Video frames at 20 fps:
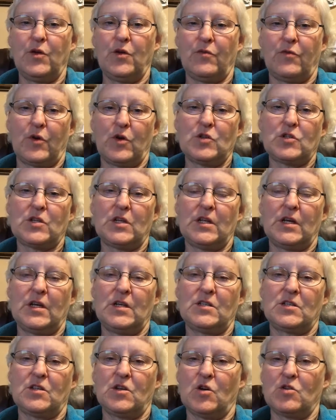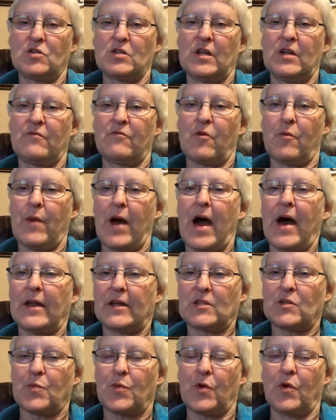University's Nursing
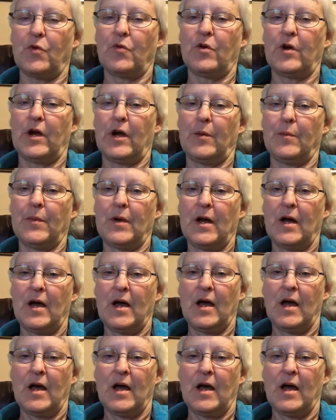Informatics program.